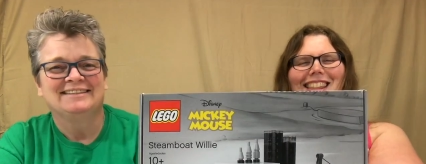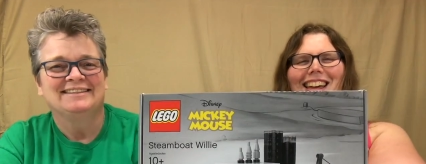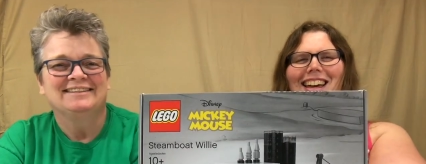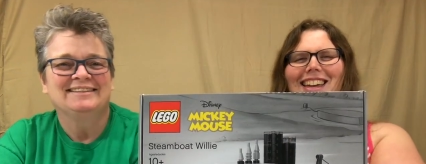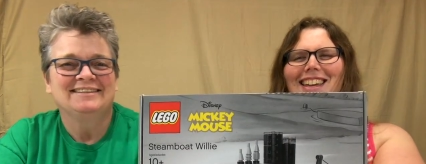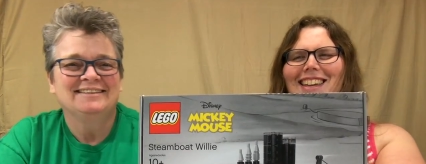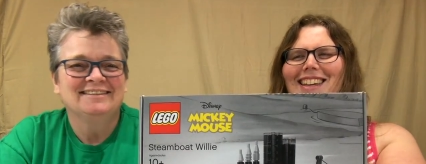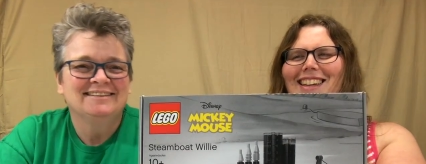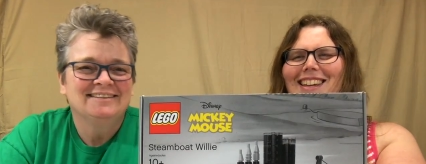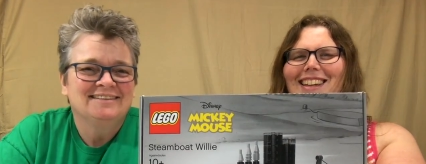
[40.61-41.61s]

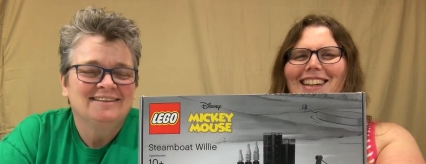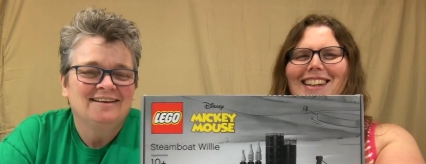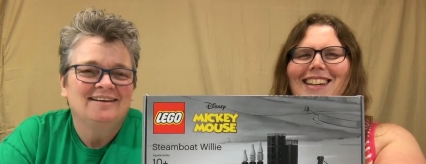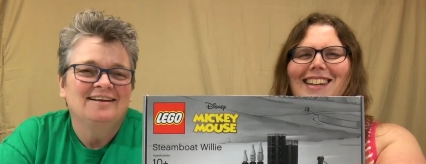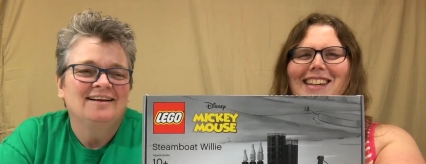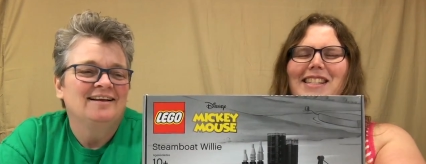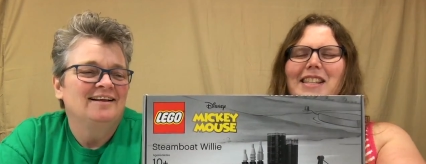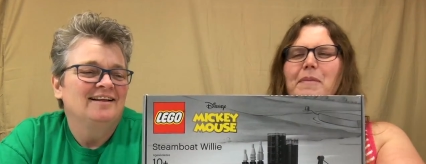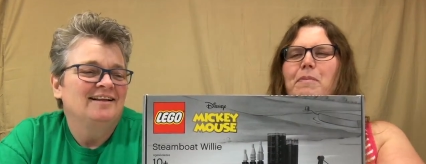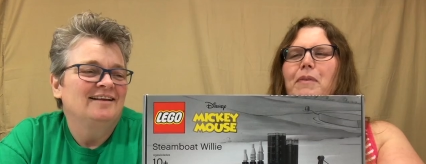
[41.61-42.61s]
Speaker 1: Look,
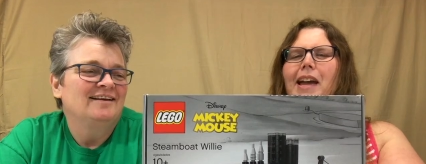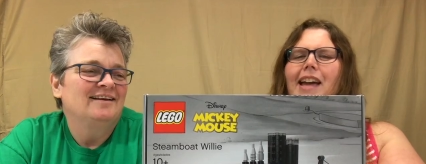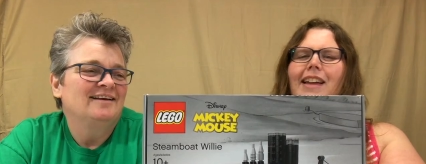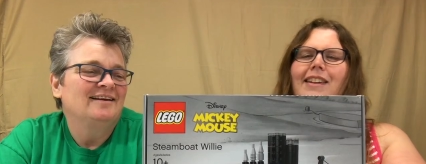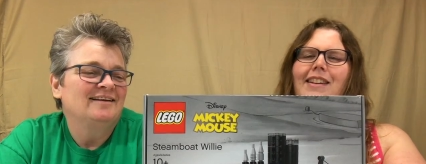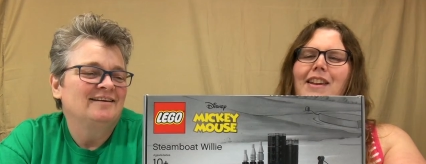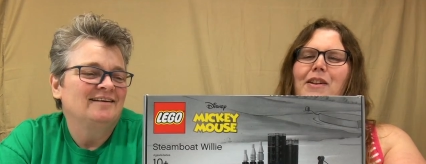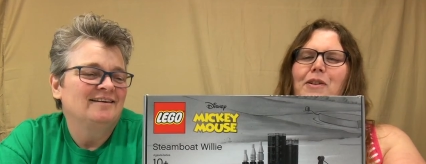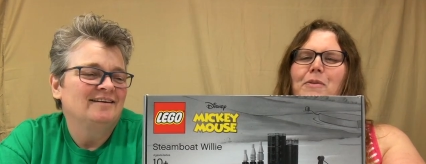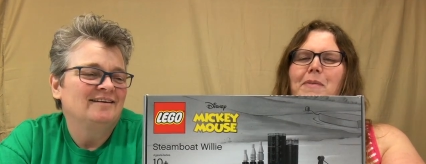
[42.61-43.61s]
the brand
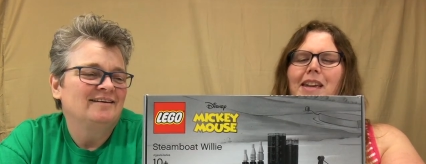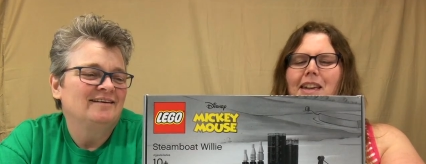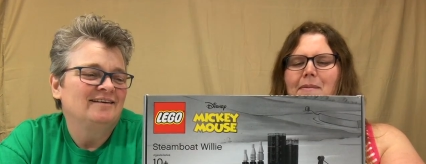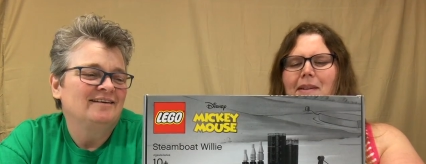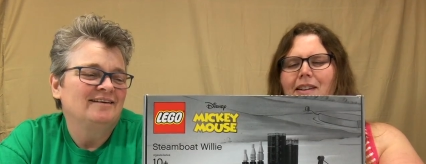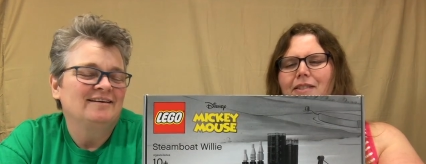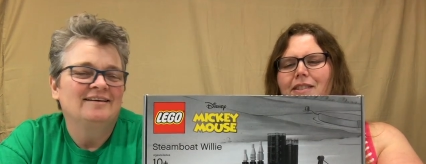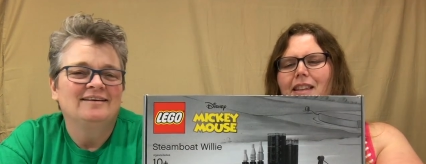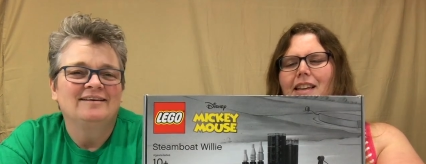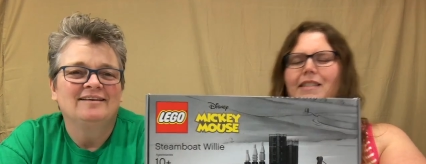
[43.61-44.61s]
new Mickey
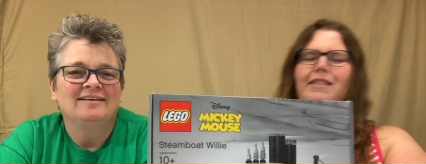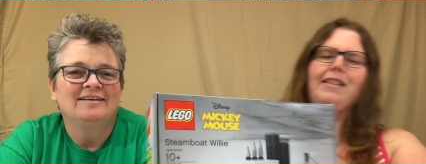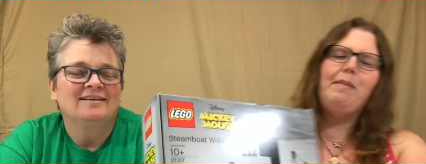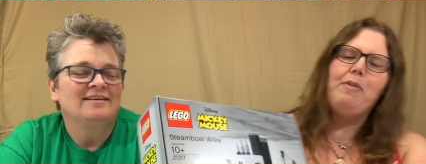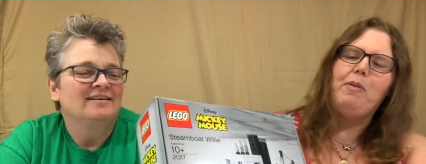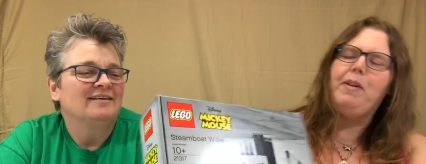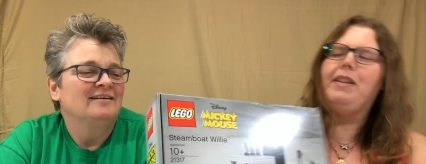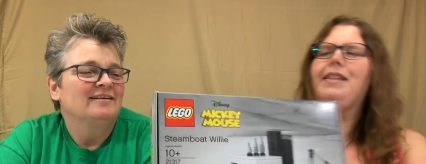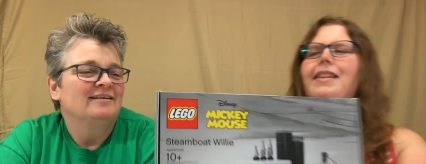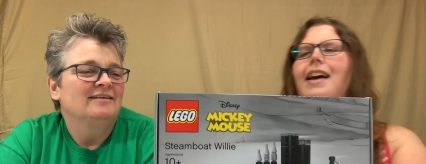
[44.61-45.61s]
Mouse like Steamboat
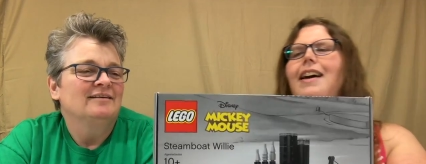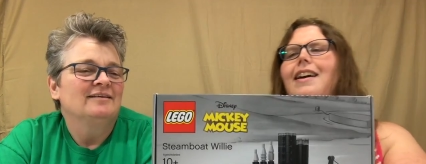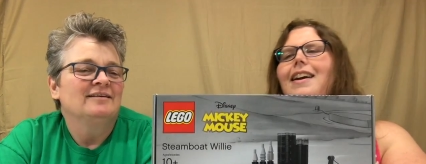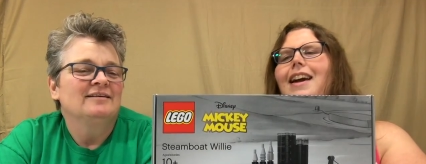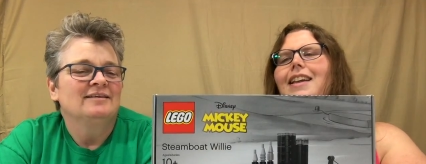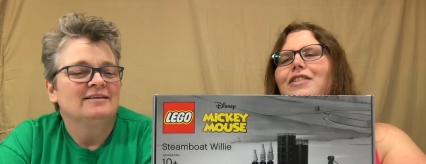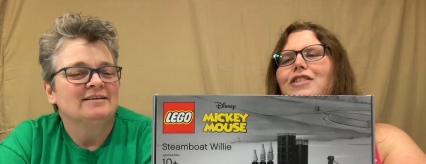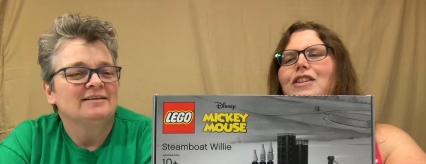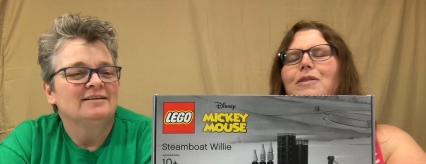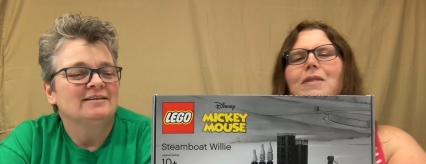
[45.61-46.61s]
Willie set. It's
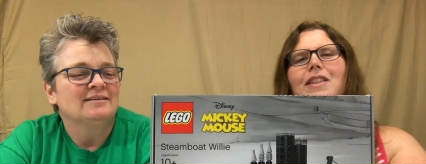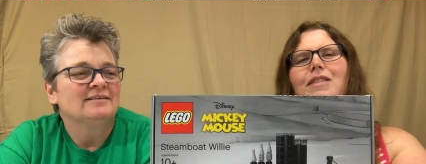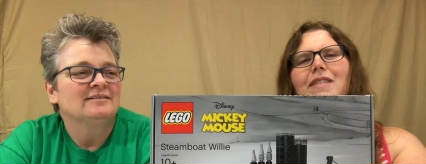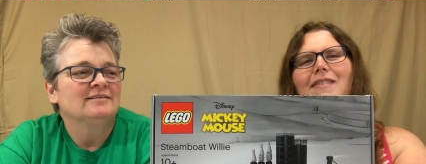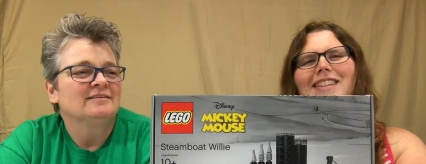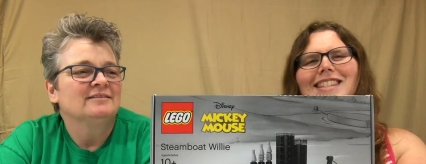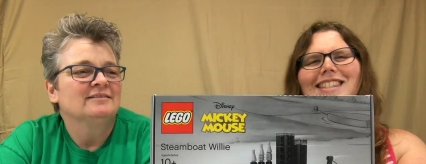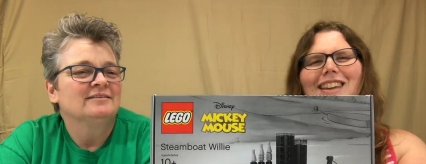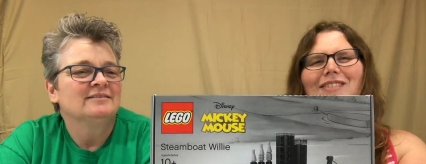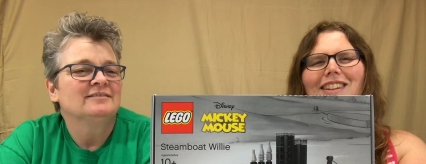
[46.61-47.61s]
two one three one
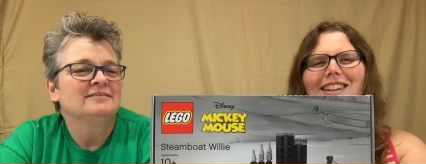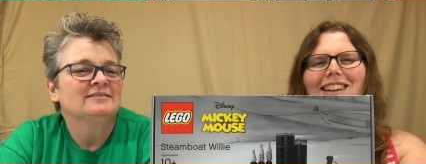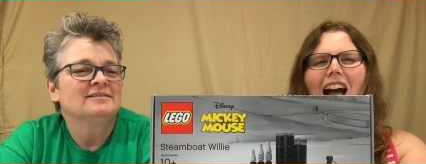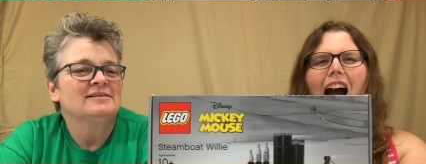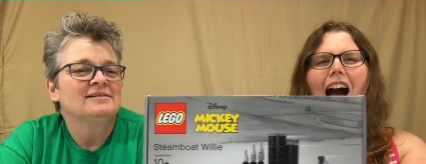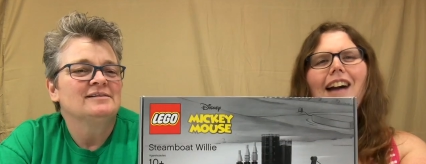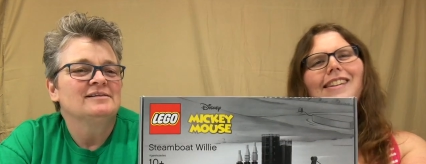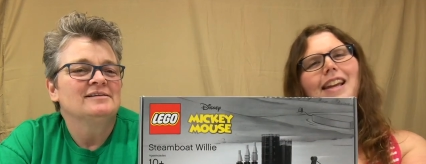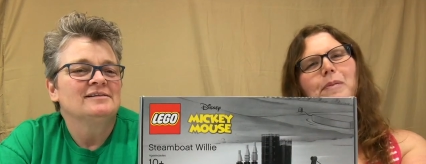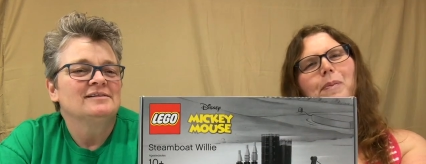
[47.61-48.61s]
seven. Nic